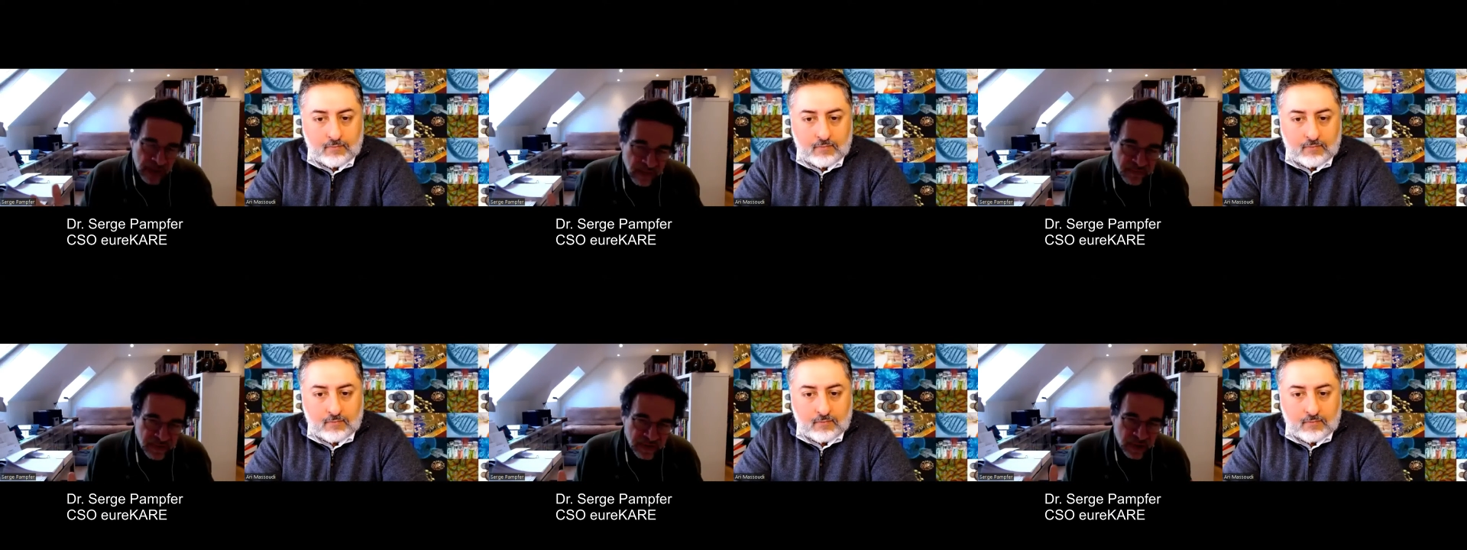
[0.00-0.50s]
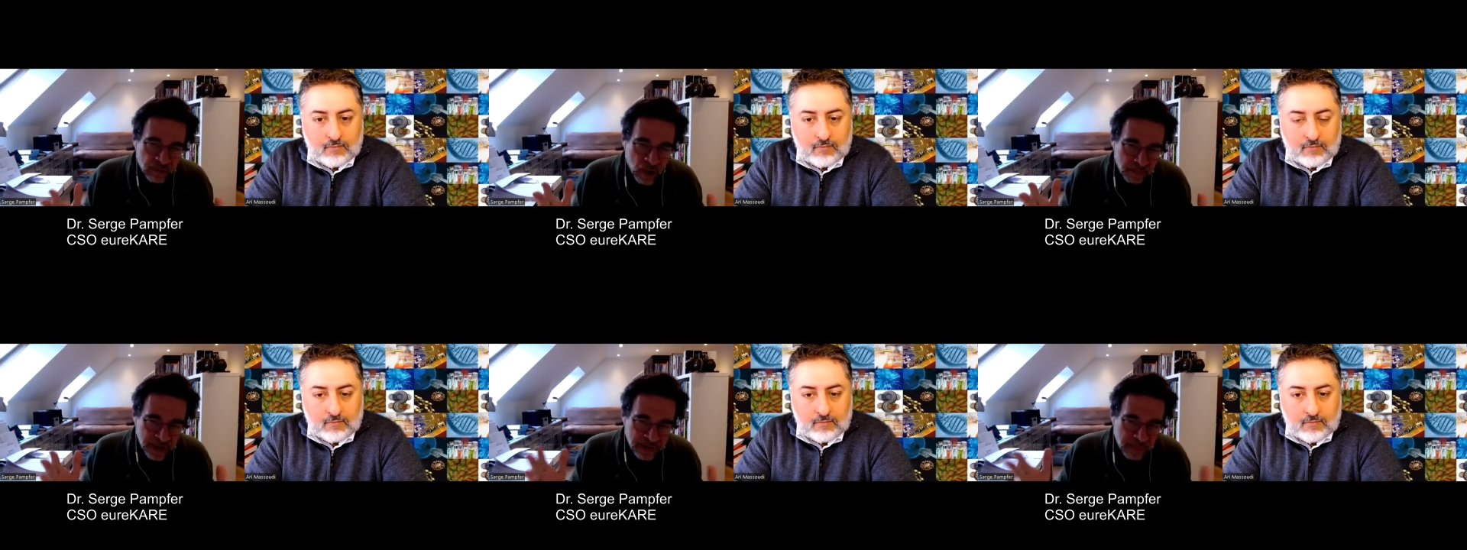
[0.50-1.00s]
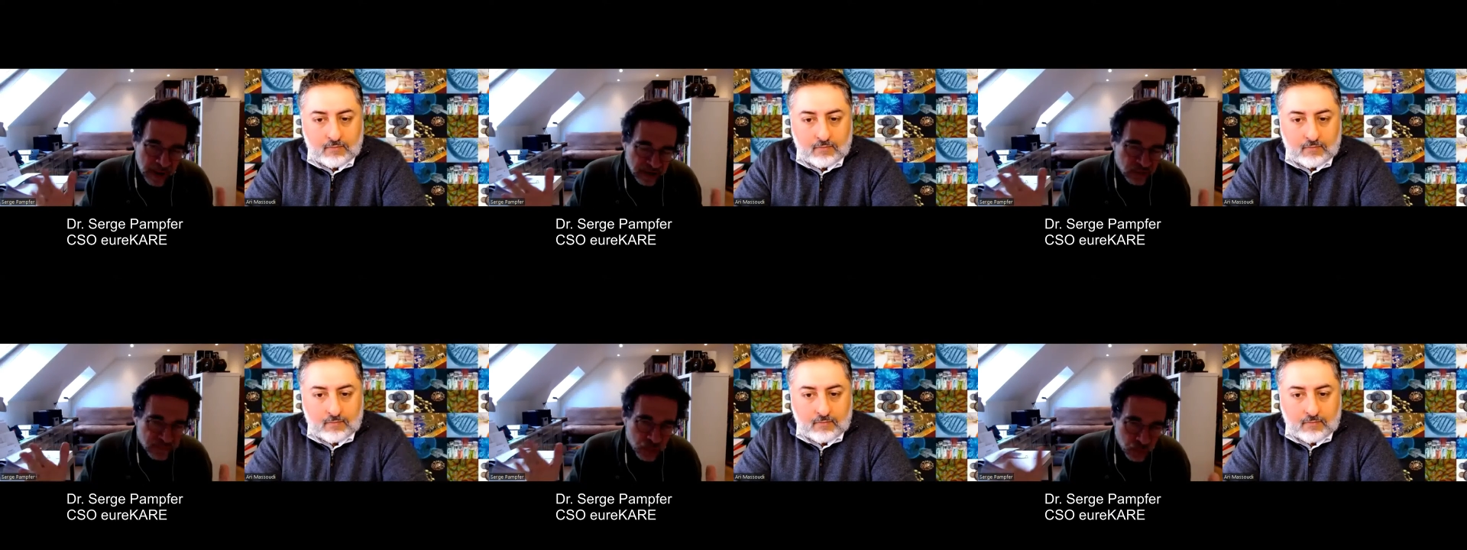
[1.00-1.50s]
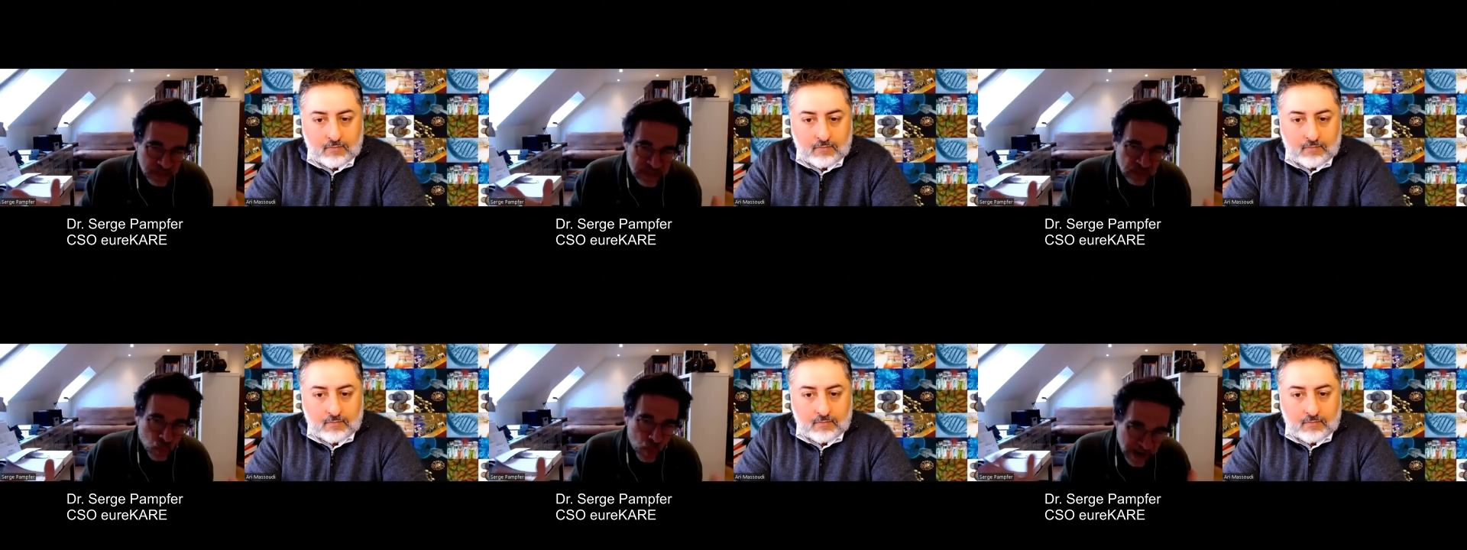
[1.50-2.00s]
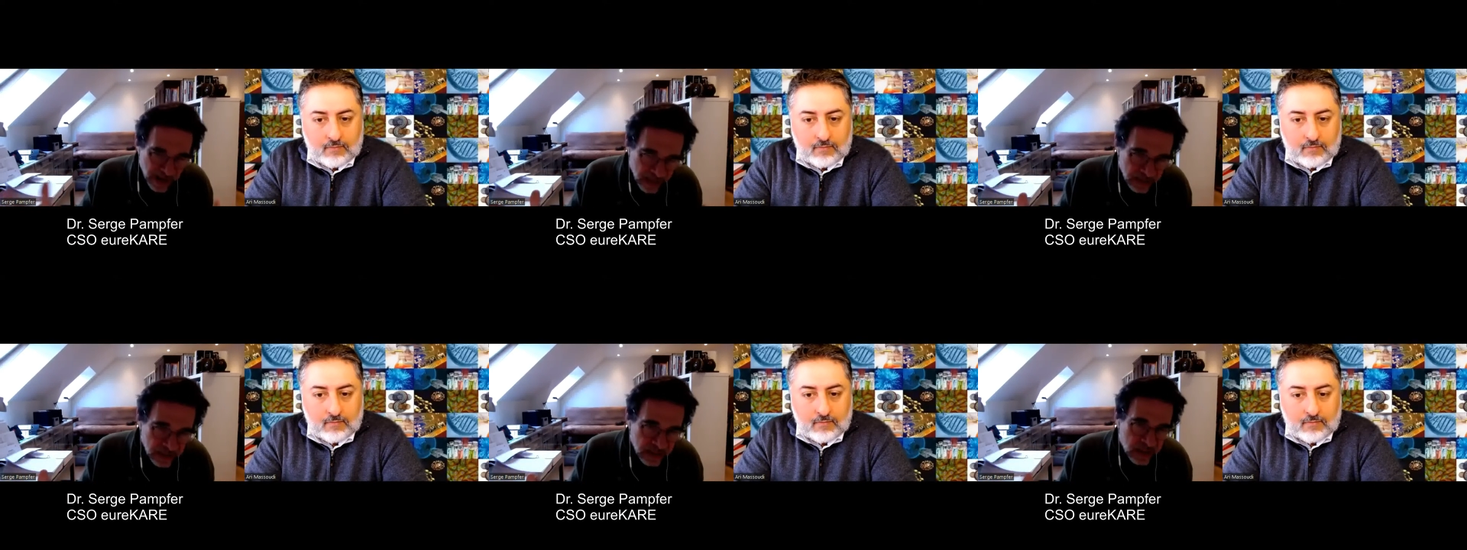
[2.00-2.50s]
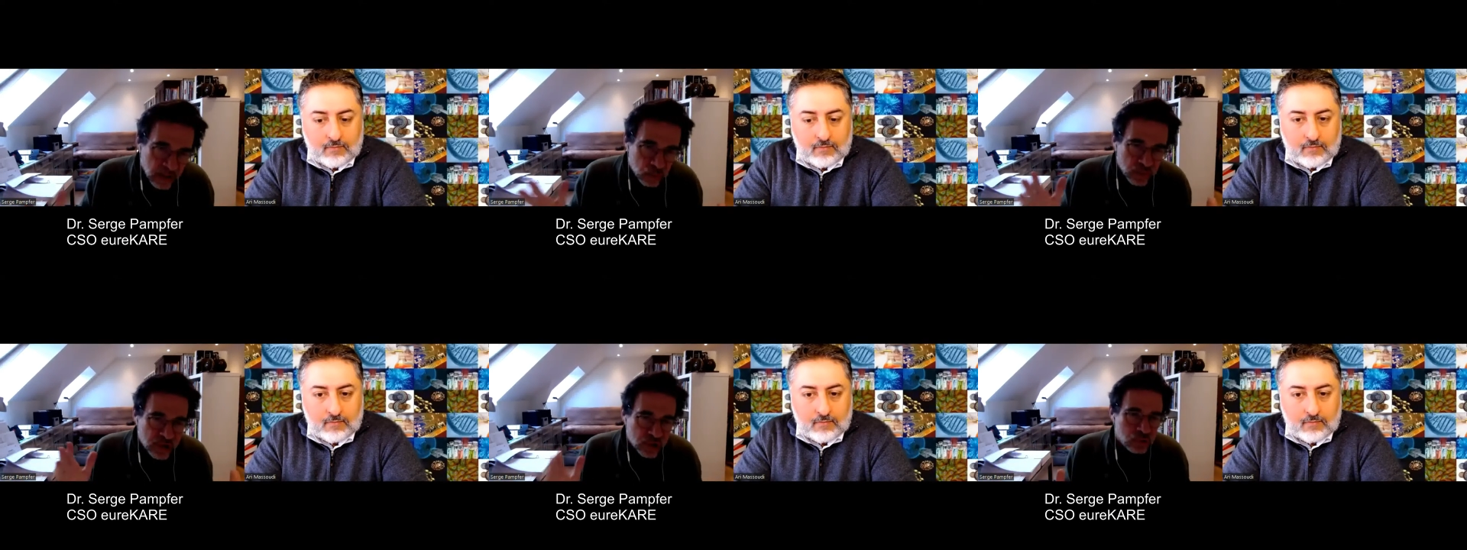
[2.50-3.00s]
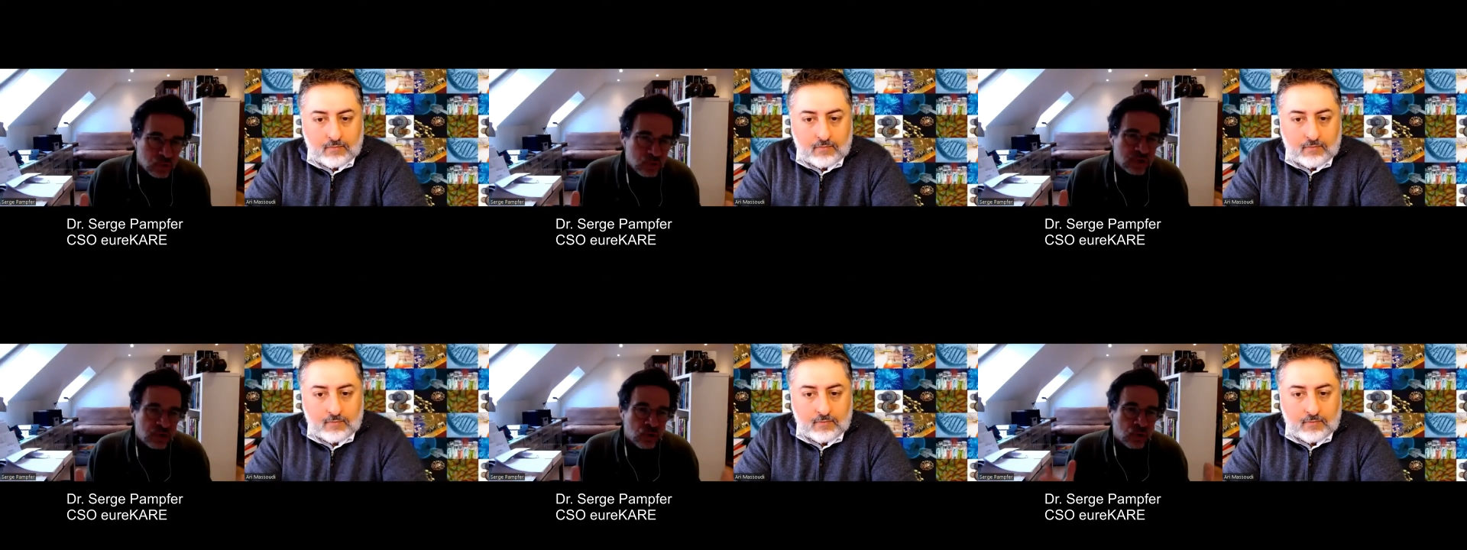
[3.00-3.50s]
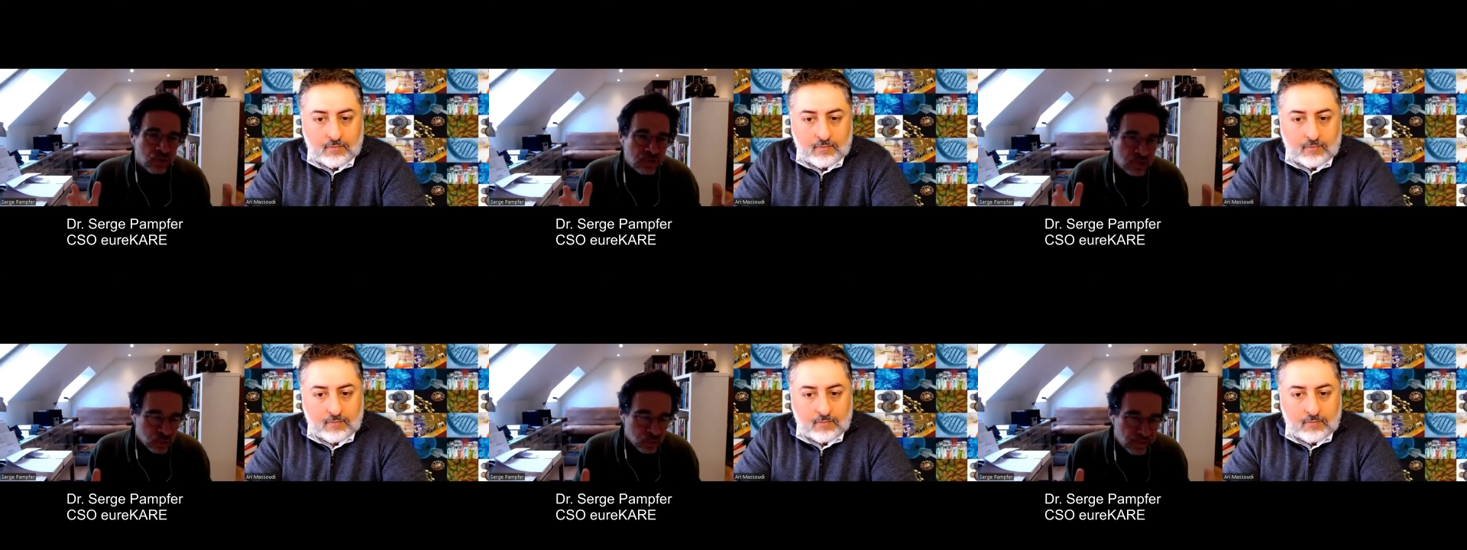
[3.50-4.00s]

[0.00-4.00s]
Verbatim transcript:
Speaker 1: I think a, a big part of the reason why we choose those two